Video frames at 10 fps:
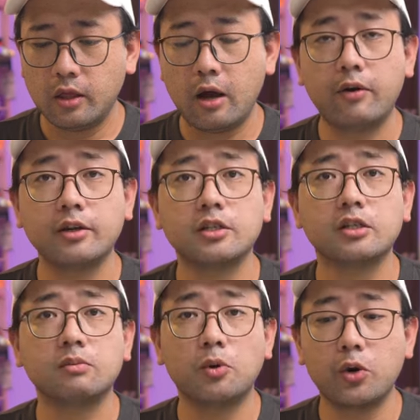Now I
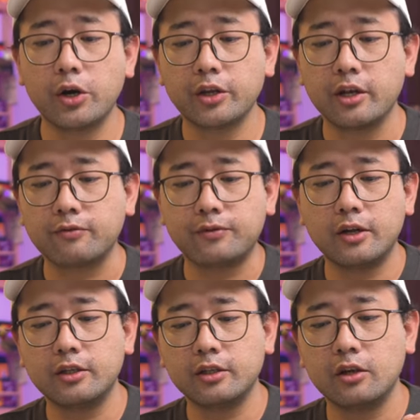just poured and
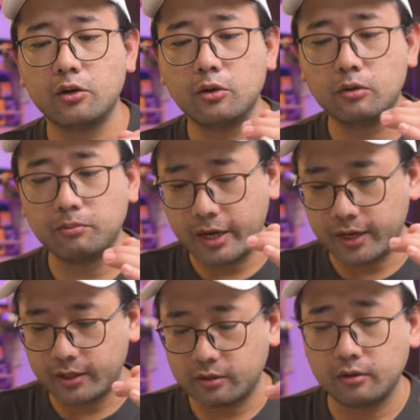flooded the whole
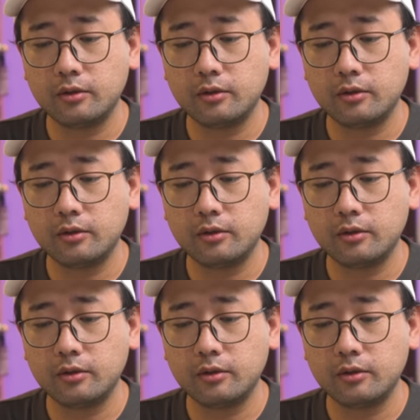bed